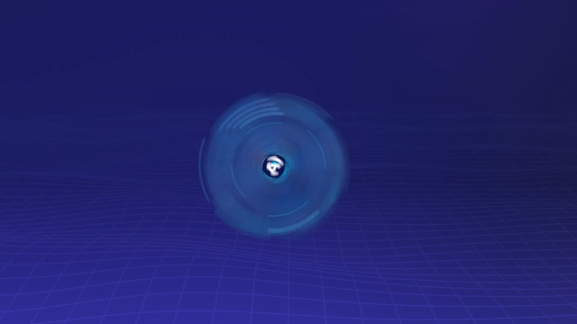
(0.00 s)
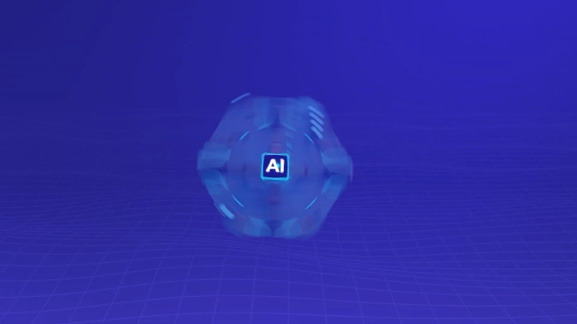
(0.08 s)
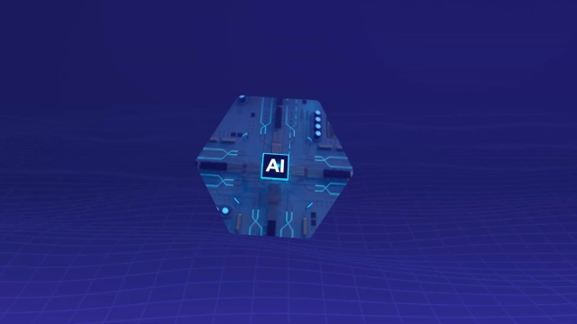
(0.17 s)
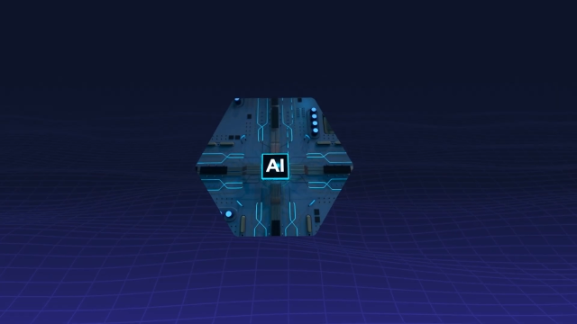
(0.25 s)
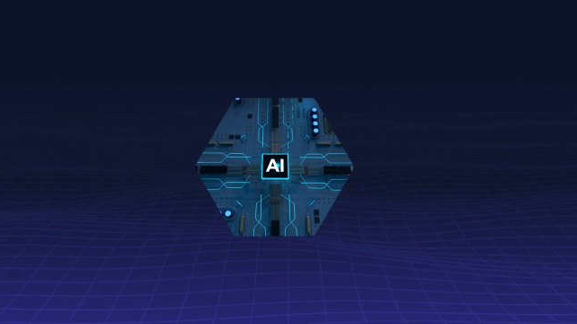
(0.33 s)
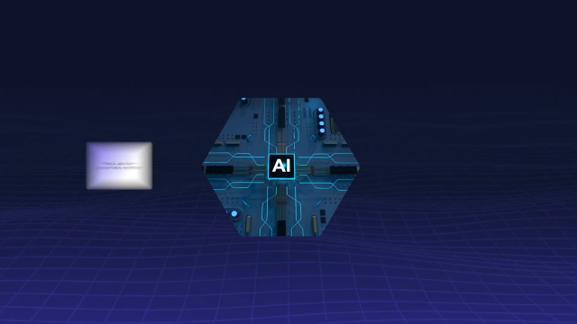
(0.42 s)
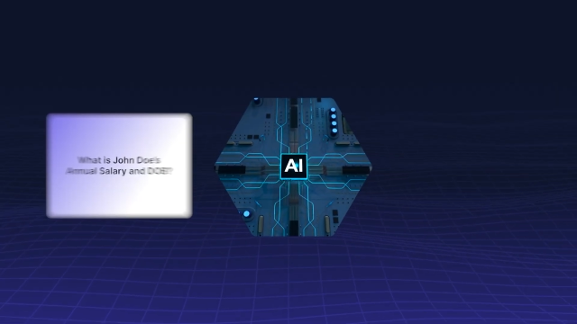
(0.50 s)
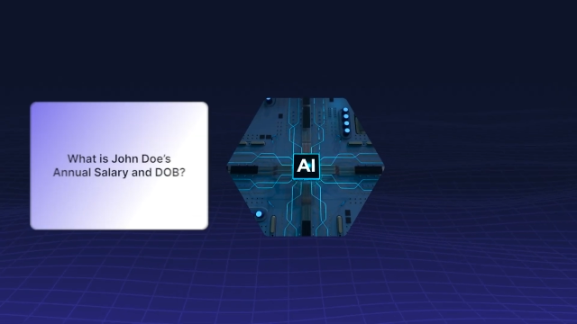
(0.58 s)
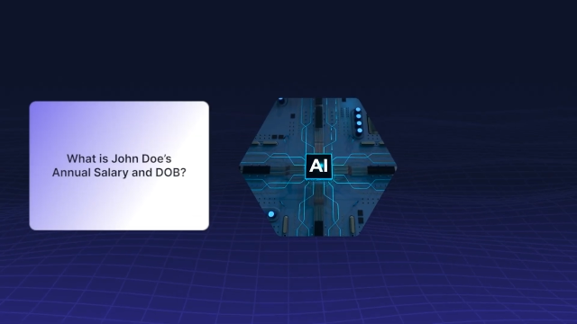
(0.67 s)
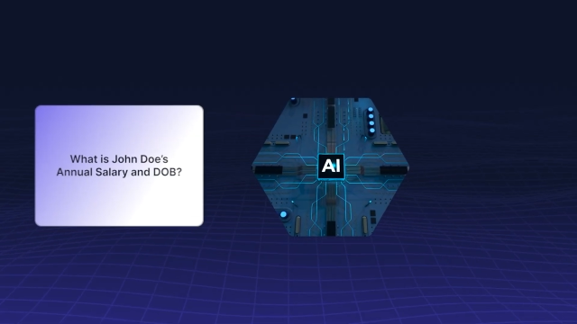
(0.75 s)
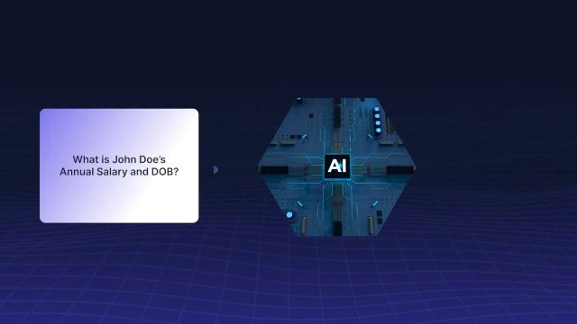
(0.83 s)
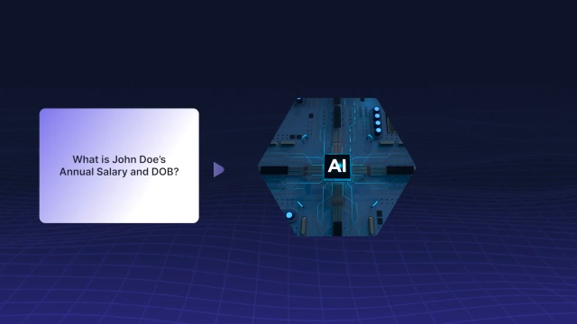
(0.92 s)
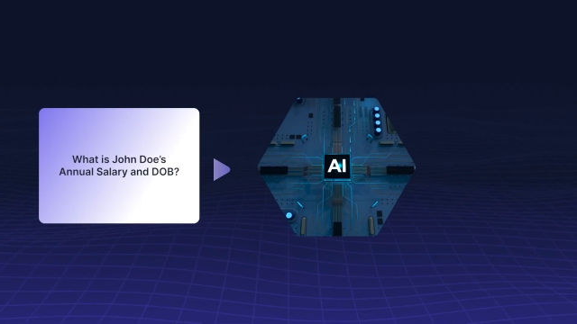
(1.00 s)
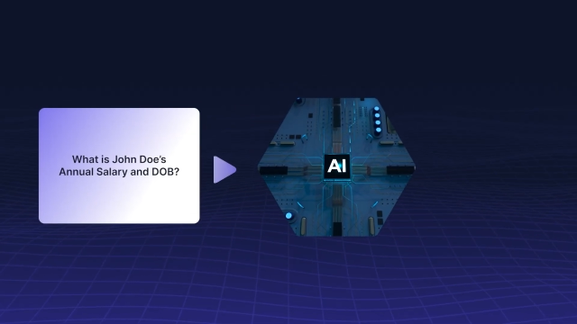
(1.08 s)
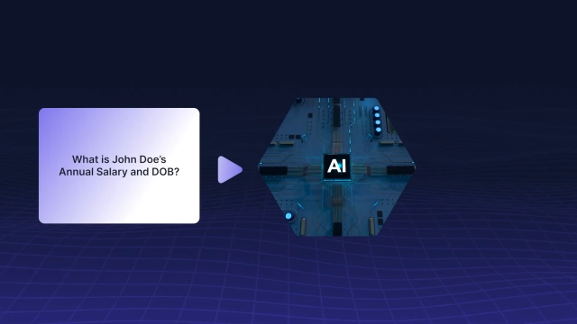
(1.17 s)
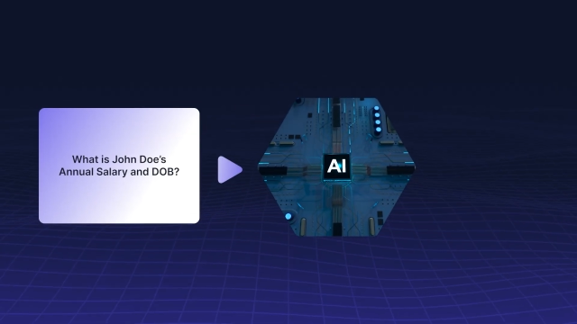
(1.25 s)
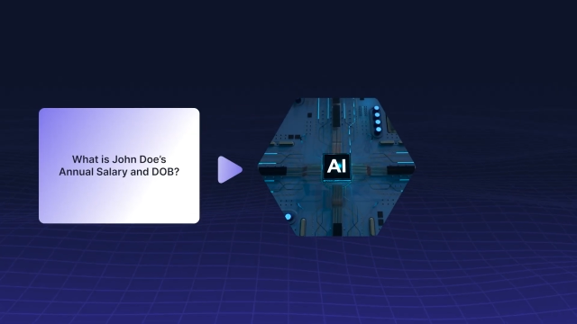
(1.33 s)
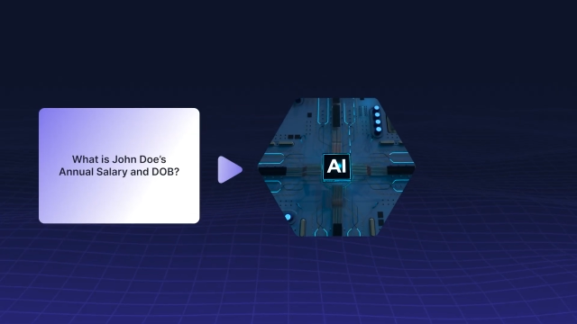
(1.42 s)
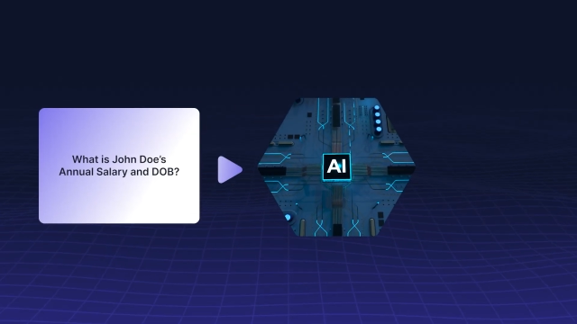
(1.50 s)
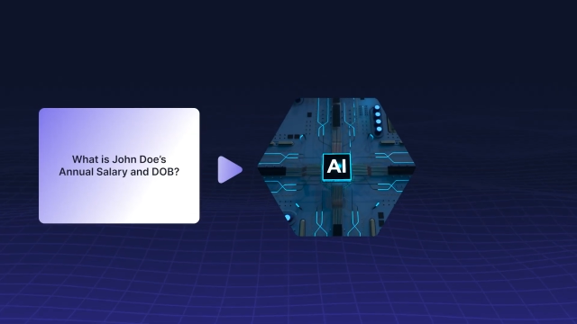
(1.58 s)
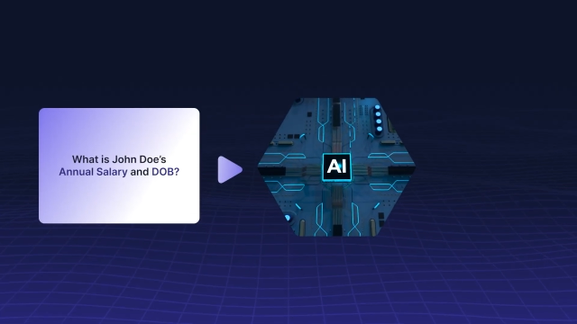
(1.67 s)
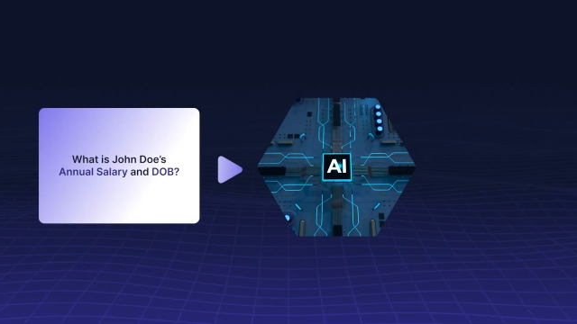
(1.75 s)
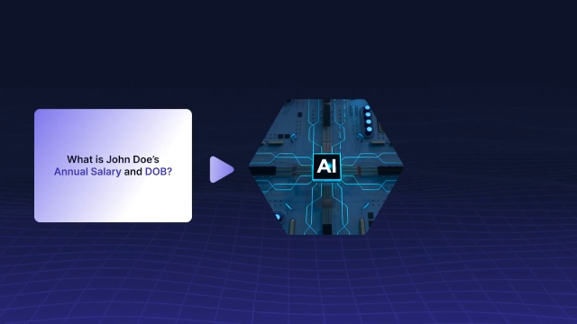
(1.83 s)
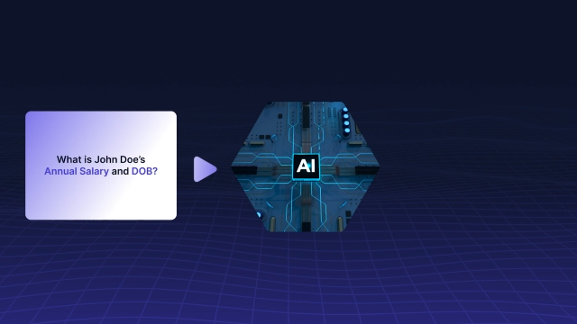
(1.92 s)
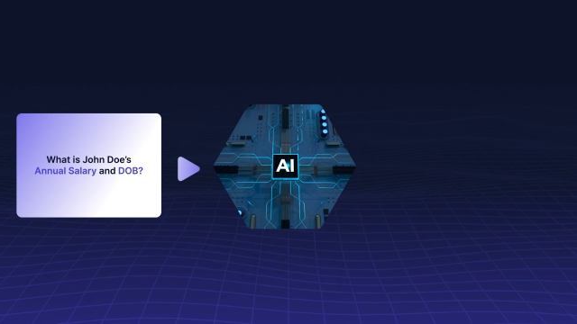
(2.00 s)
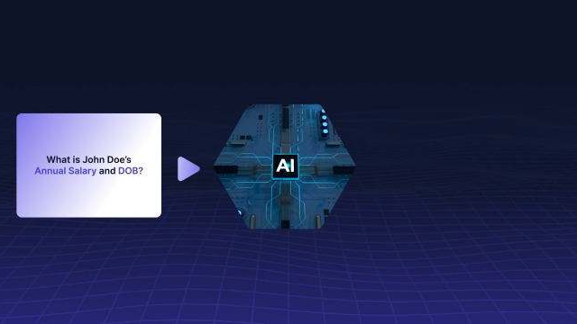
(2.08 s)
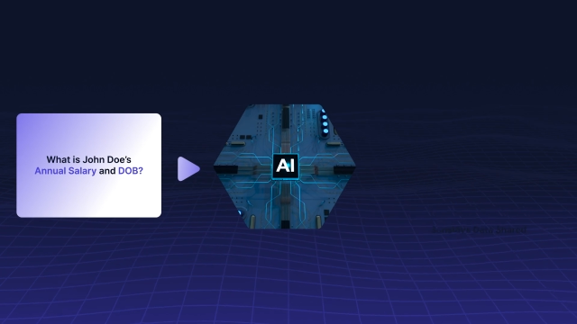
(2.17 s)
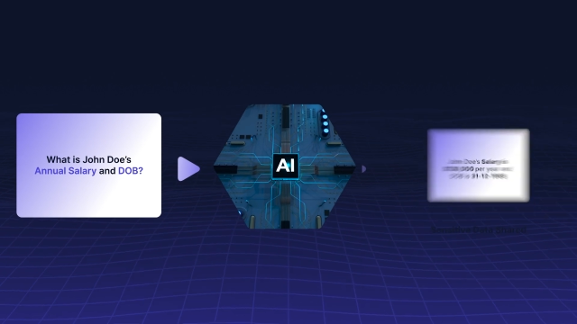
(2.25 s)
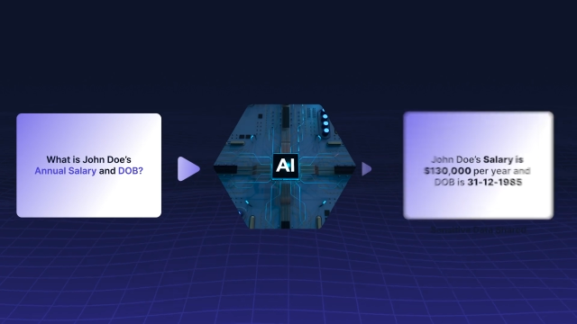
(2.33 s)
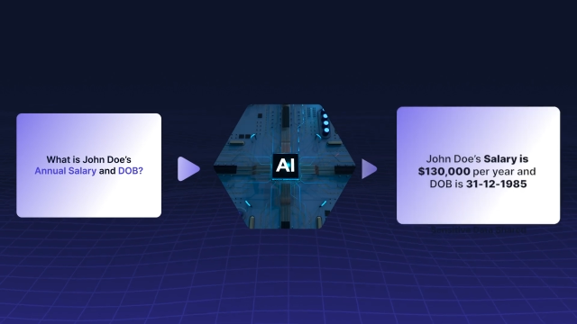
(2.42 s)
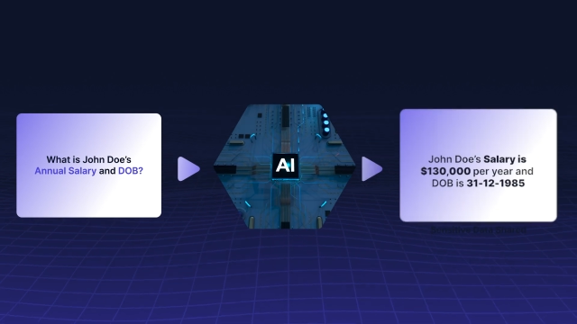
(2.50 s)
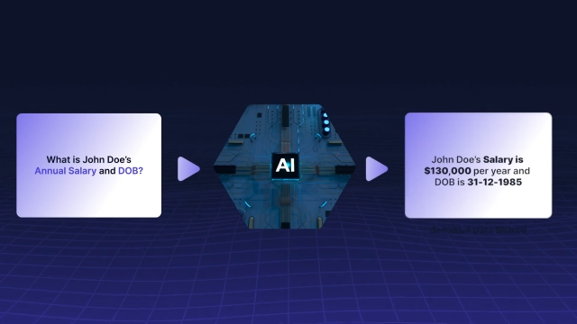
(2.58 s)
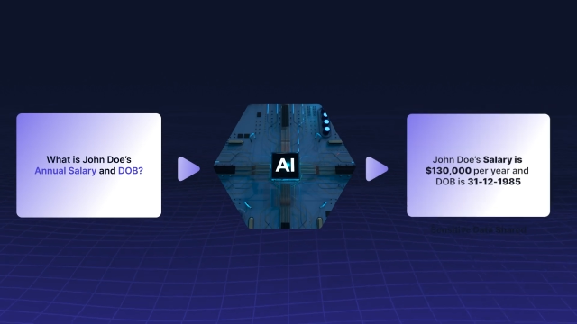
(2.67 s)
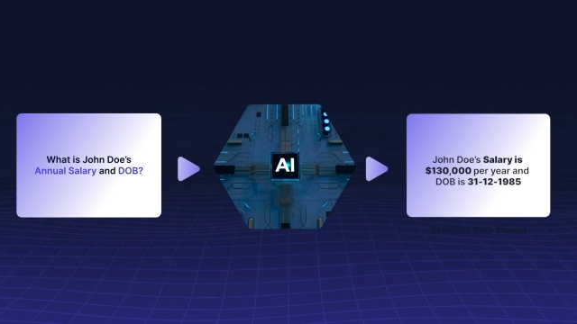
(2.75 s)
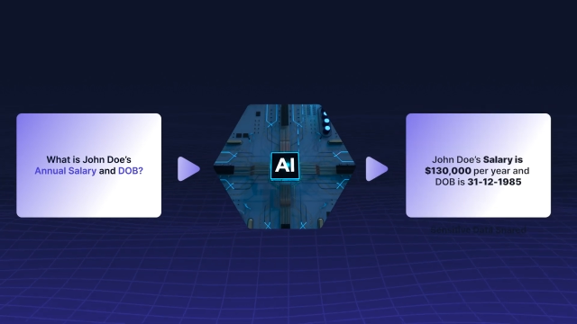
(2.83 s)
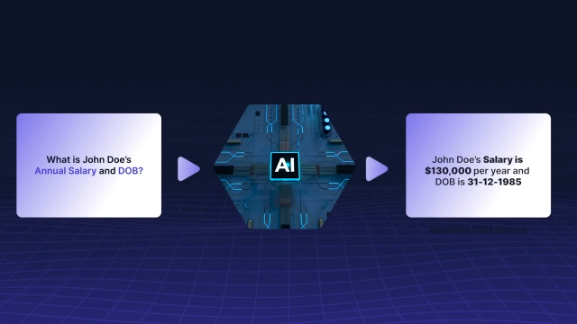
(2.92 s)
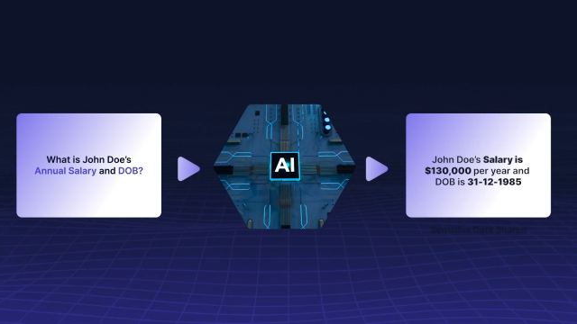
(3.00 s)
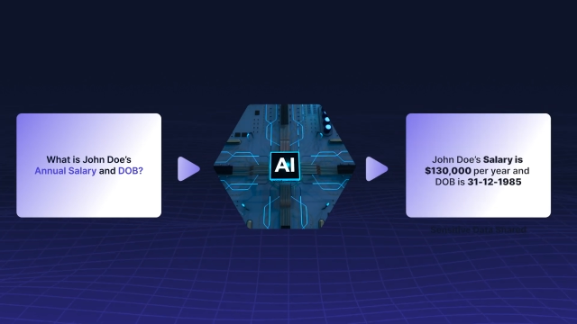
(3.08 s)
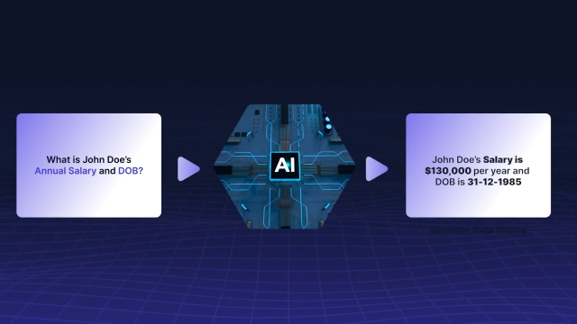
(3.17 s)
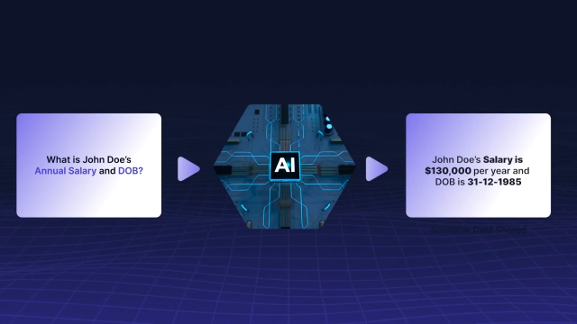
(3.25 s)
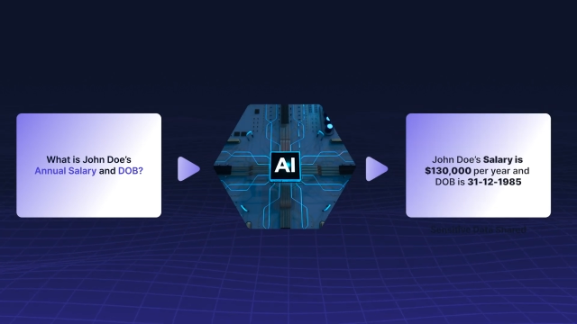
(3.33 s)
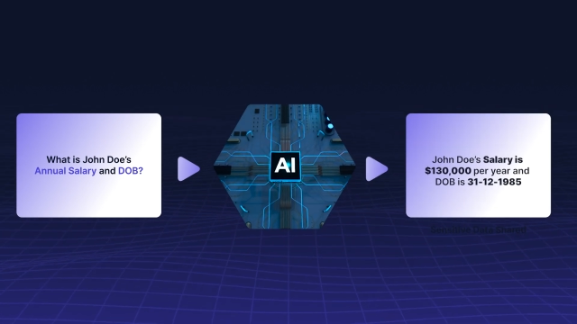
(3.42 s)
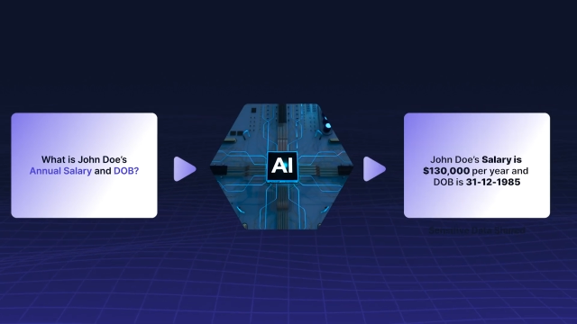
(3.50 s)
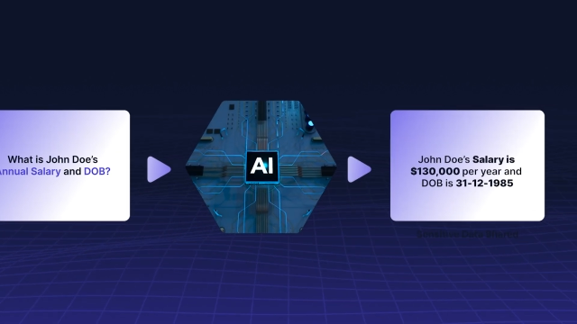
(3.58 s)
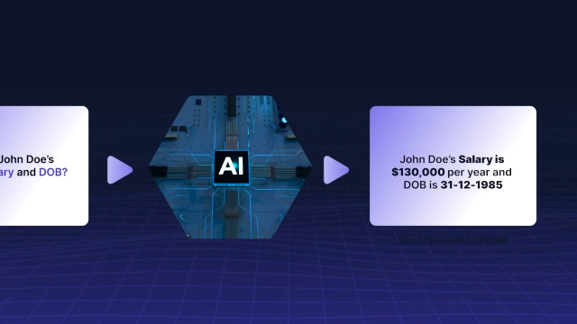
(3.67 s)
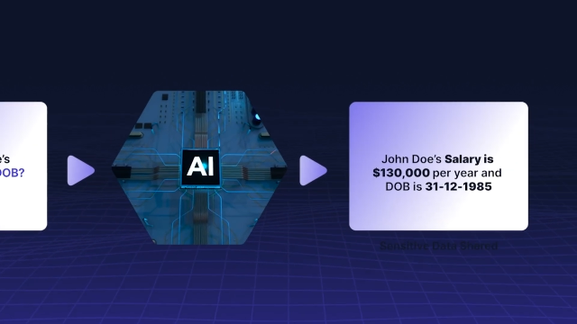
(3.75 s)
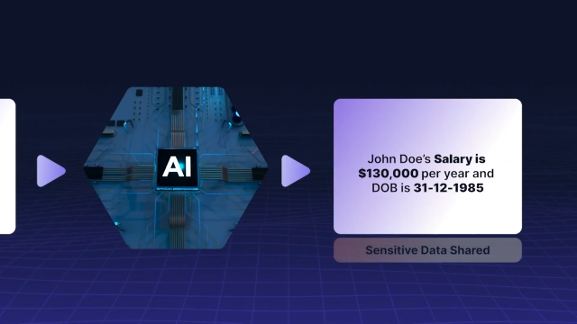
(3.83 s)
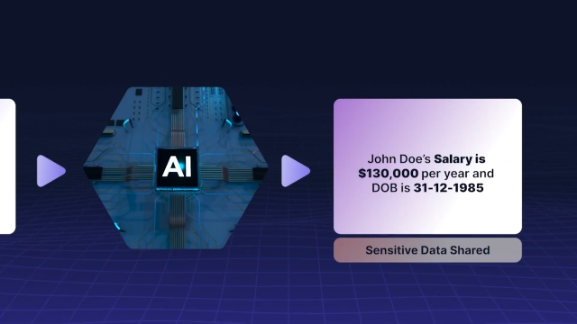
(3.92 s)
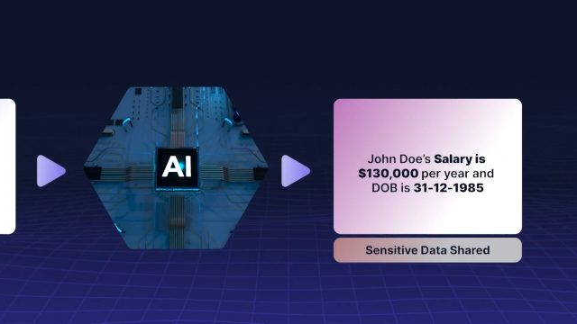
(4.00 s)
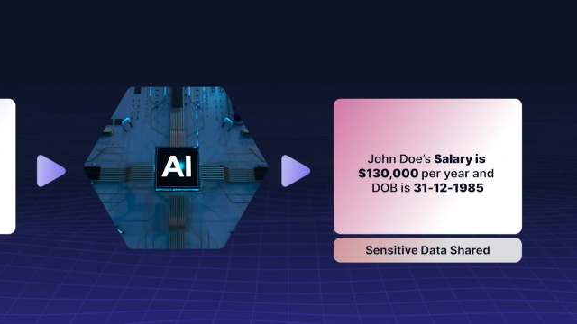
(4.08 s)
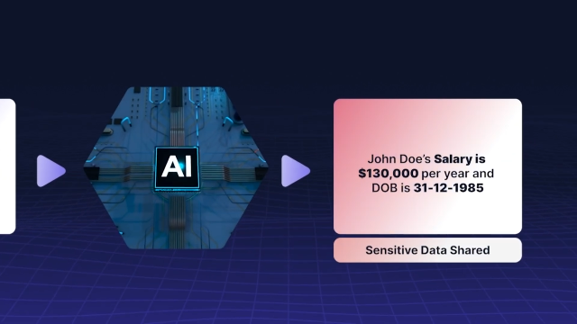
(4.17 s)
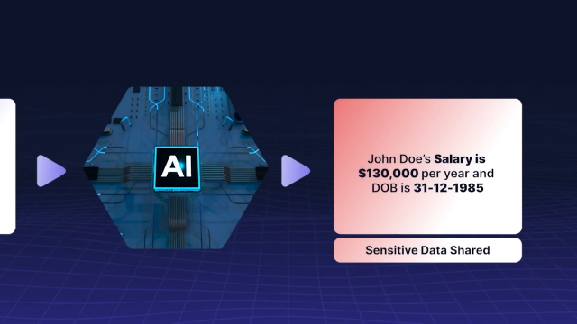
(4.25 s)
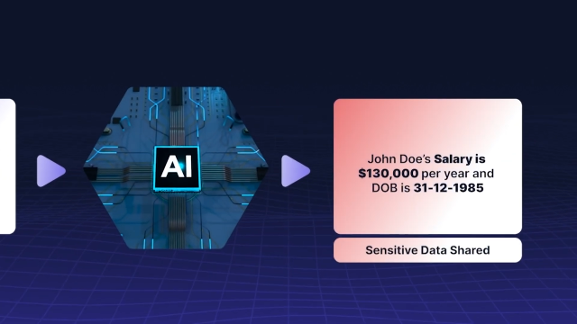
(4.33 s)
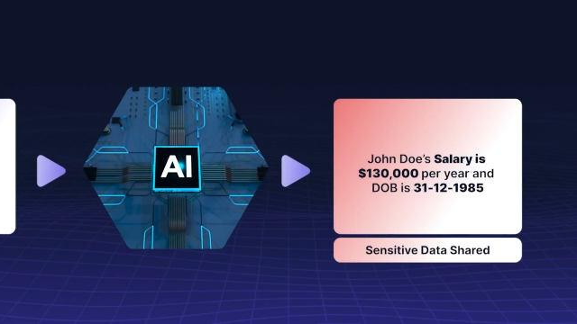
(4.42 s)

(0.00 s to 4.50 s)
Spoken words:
No face is visible, so there are no lips to read.